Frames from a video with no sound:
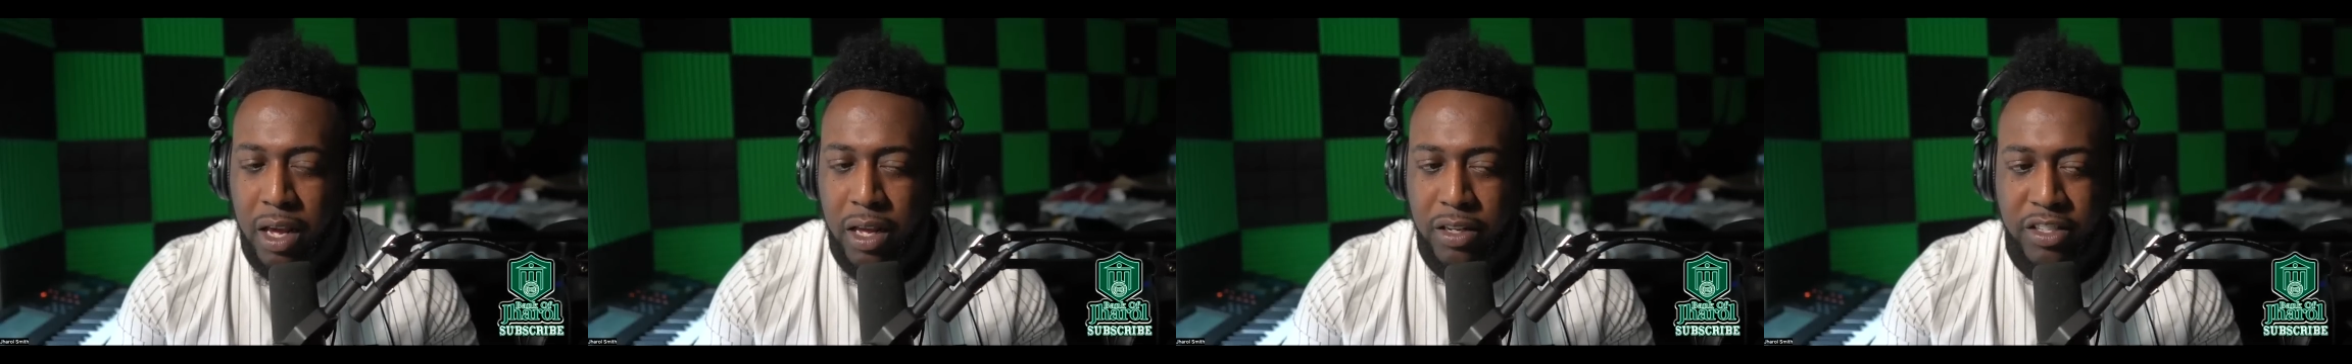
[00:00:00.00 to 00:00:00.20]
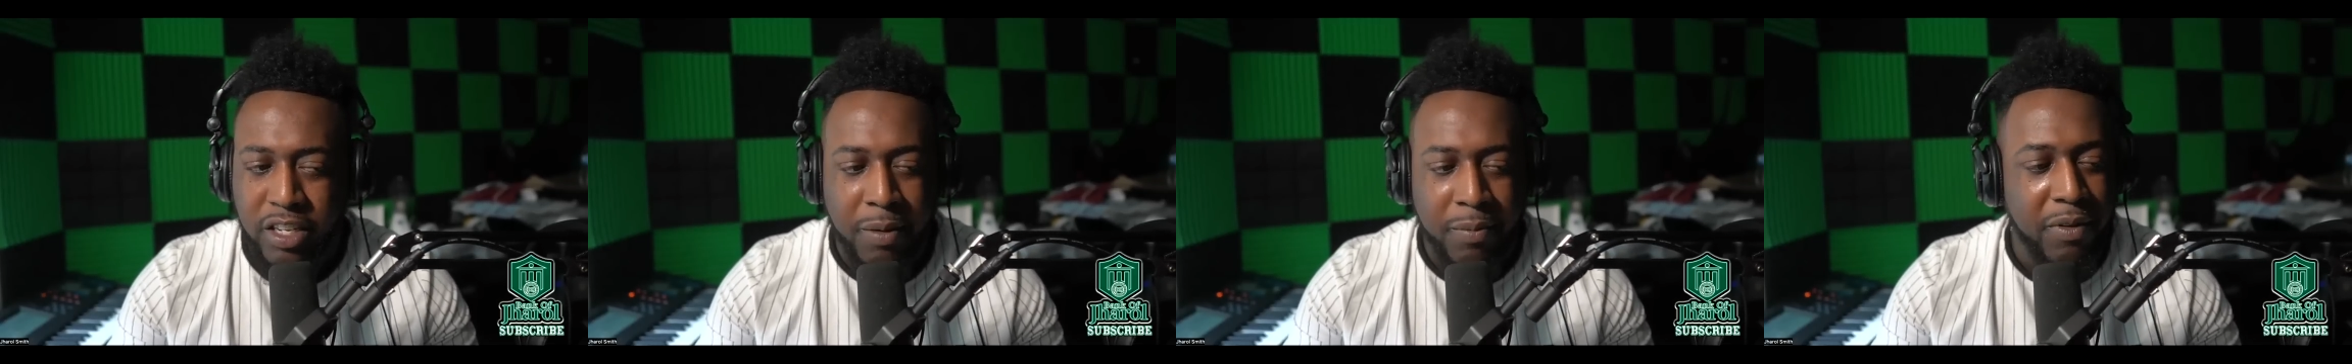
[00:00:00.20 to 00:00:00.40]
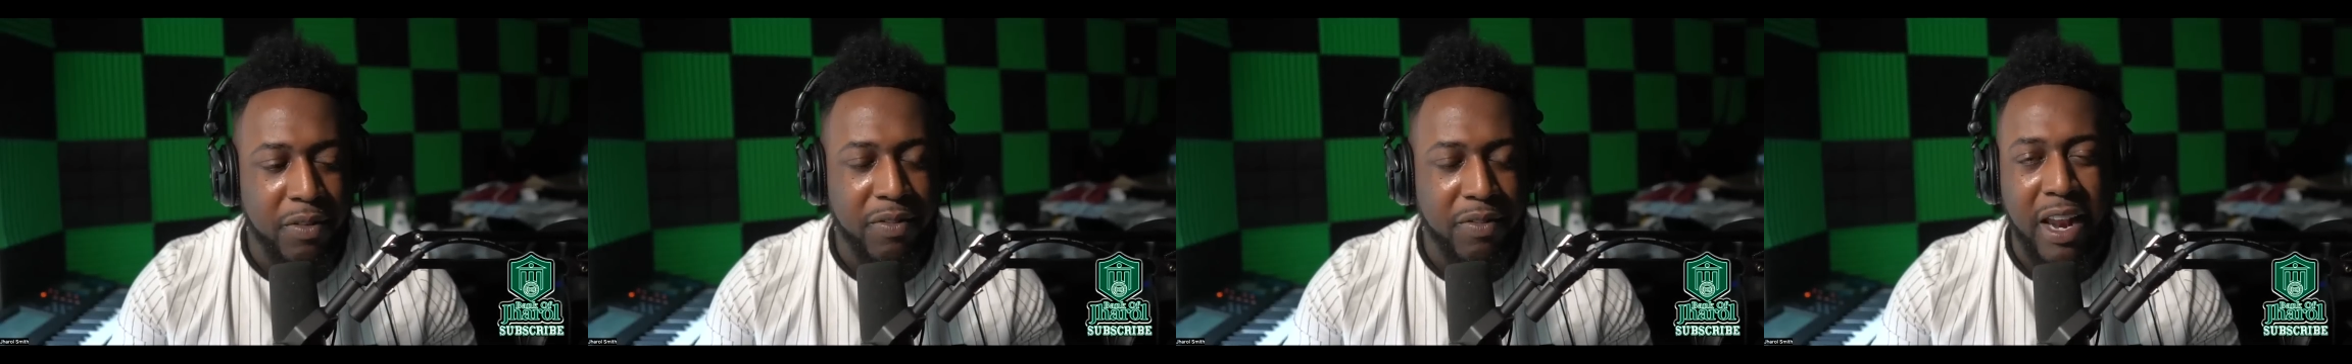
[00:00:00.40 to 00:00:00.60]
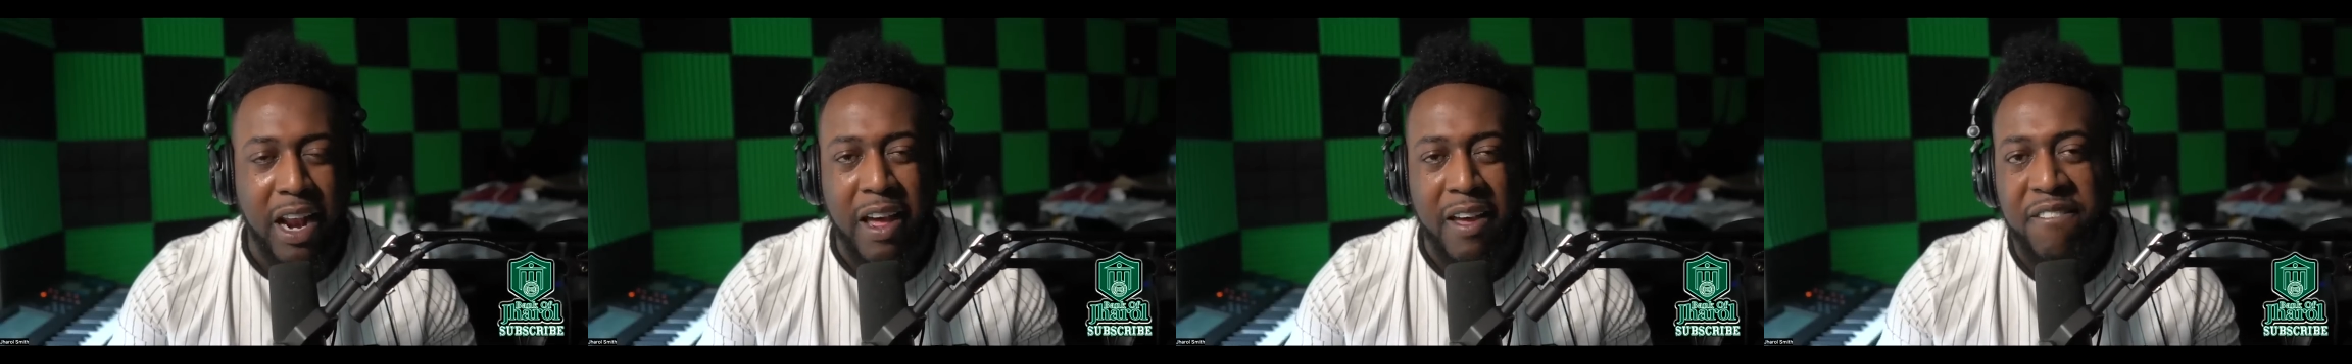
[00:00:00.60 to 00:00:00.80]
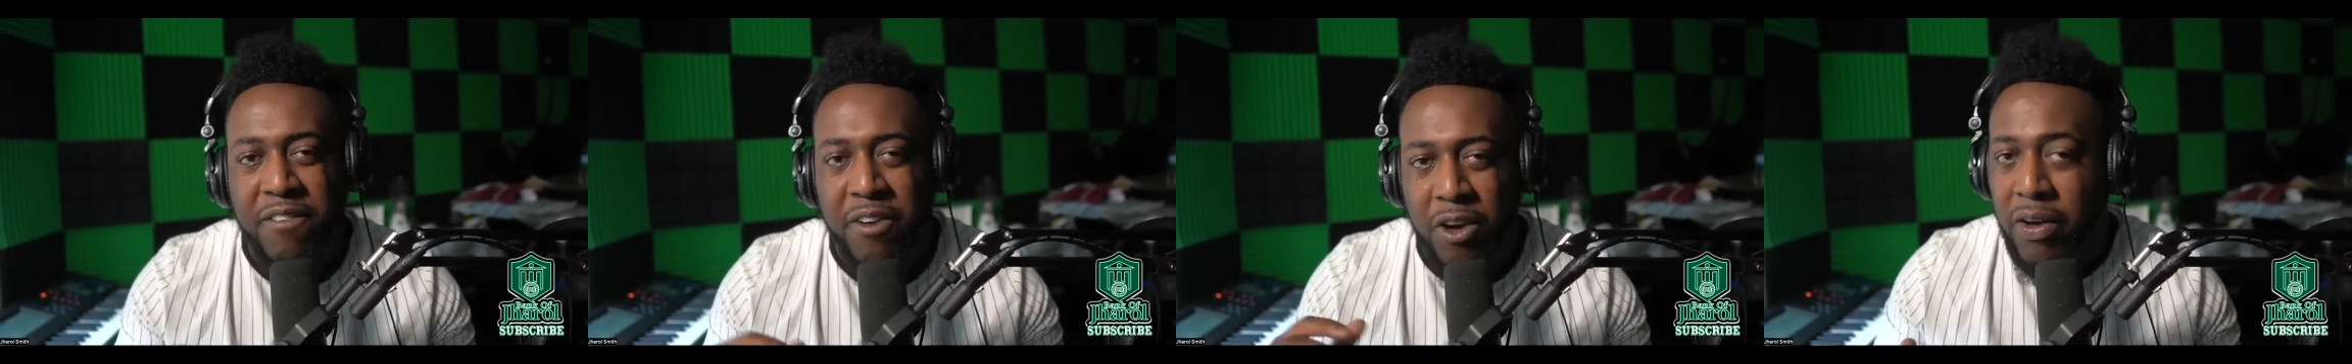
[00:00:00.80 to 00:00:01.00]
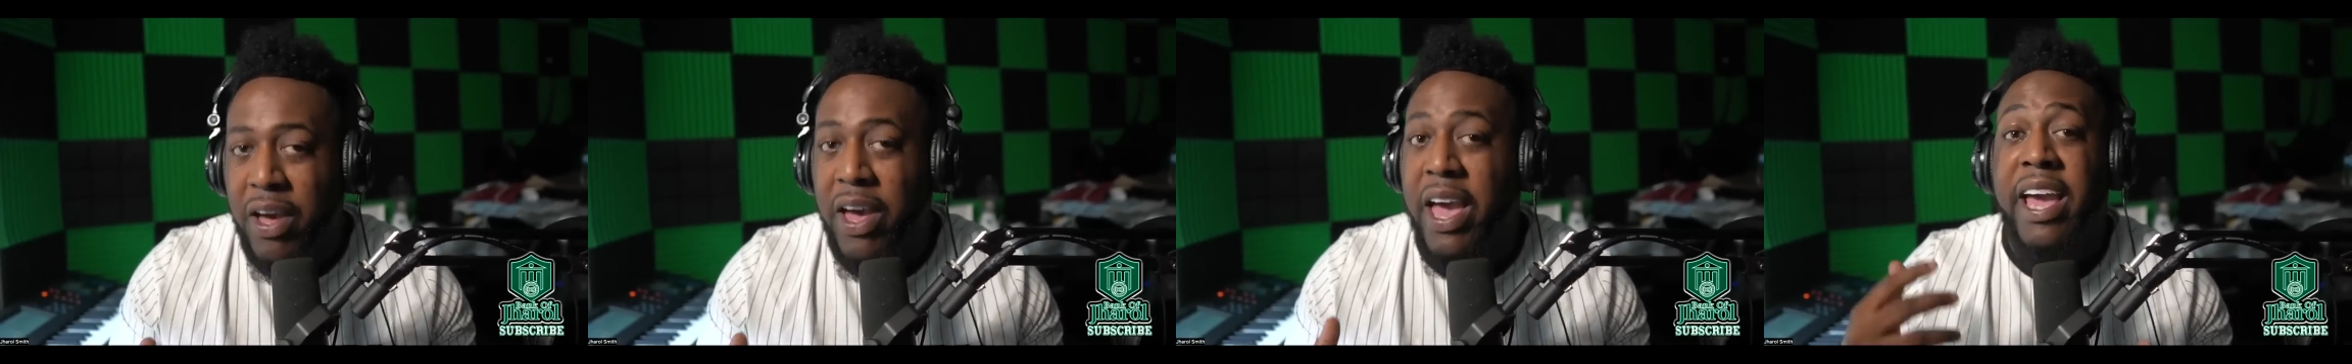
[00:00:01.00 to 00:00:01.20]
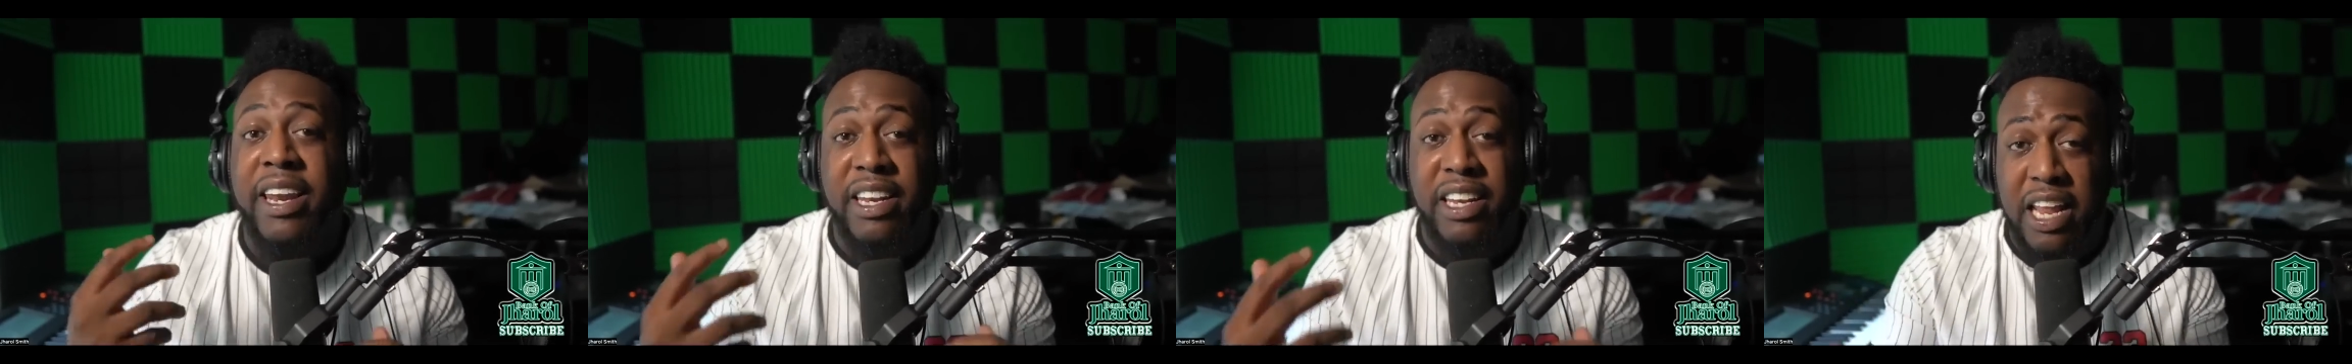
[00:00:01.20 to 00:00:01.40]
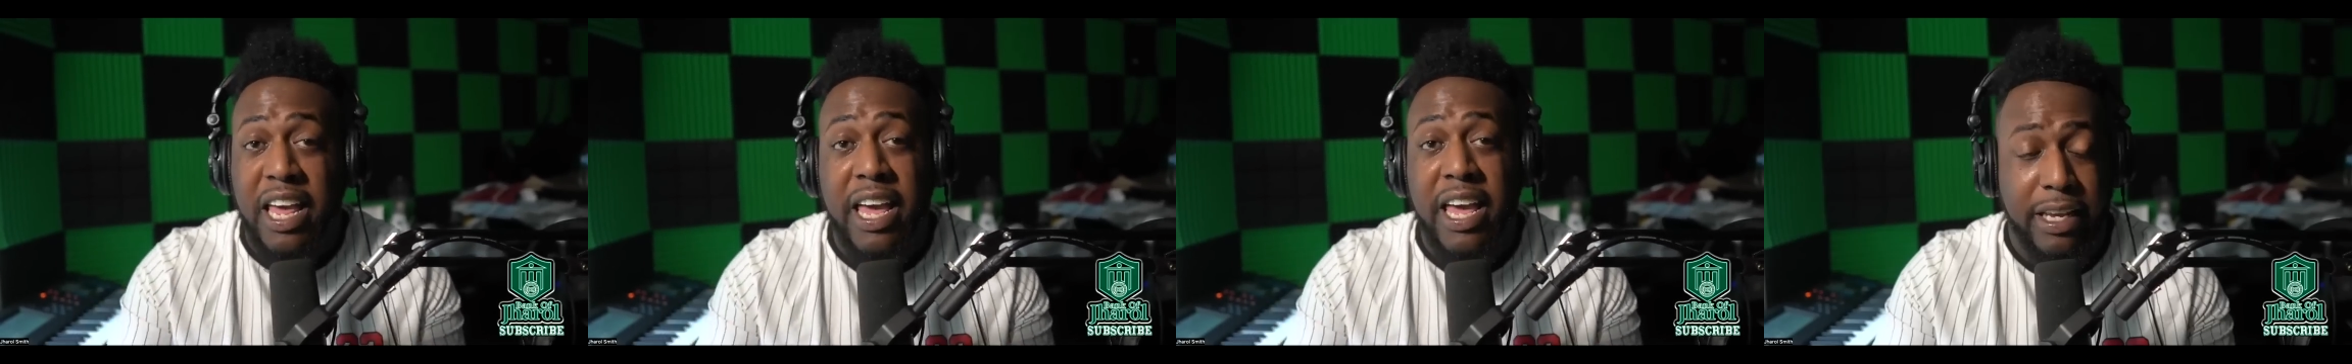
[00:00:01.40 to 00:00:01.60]
something that I felt
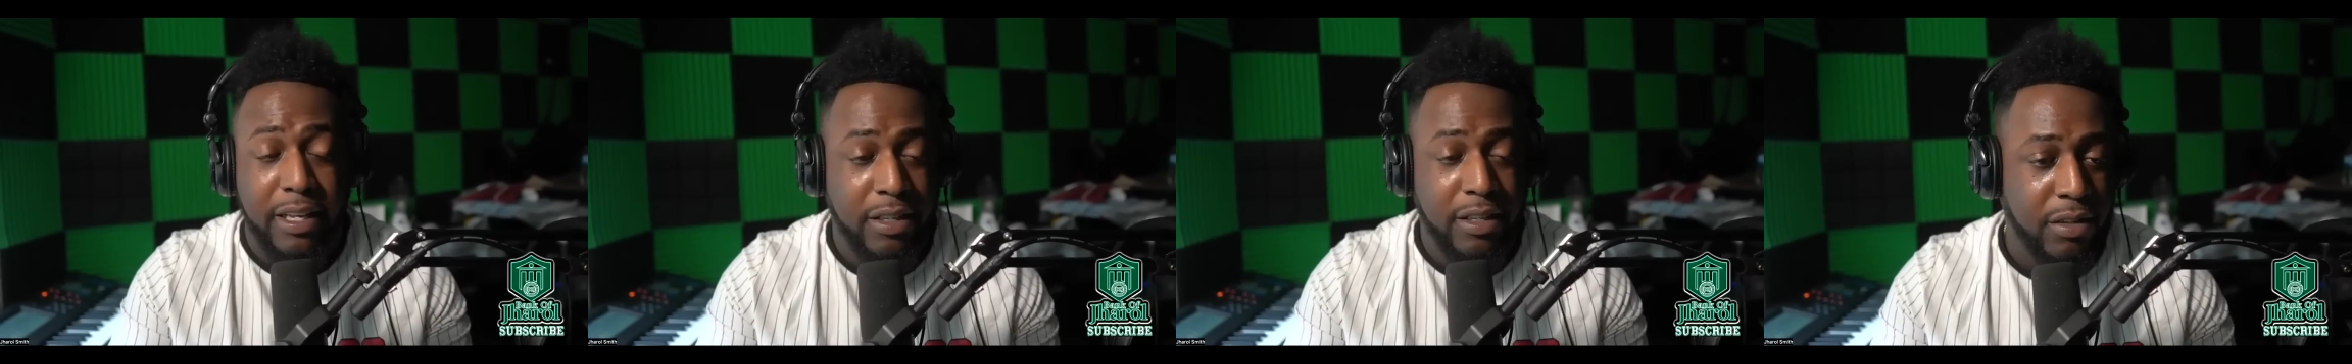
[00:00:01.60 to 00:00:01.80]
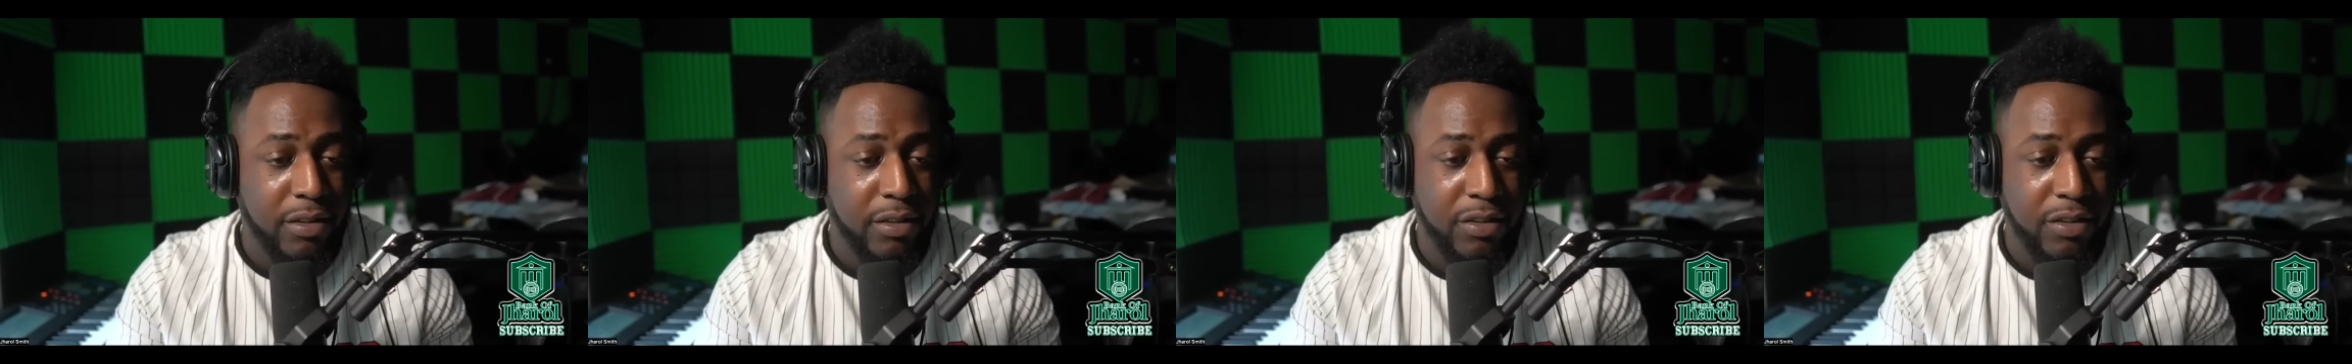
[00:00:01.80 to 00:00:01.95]
had legs,